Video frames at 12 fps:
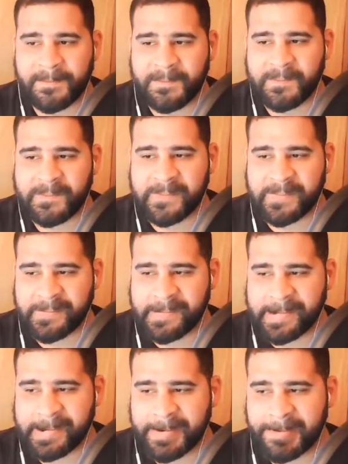
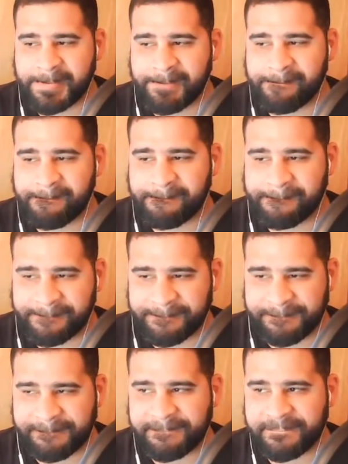
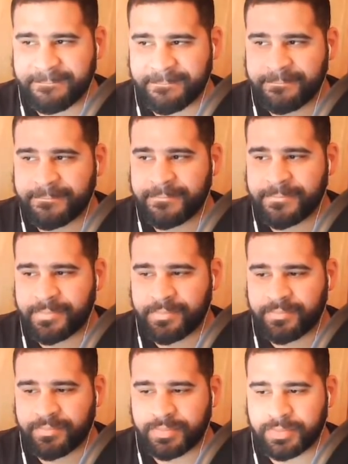
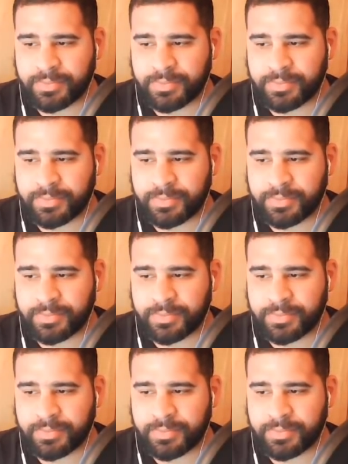No words are spoken by the person on screen.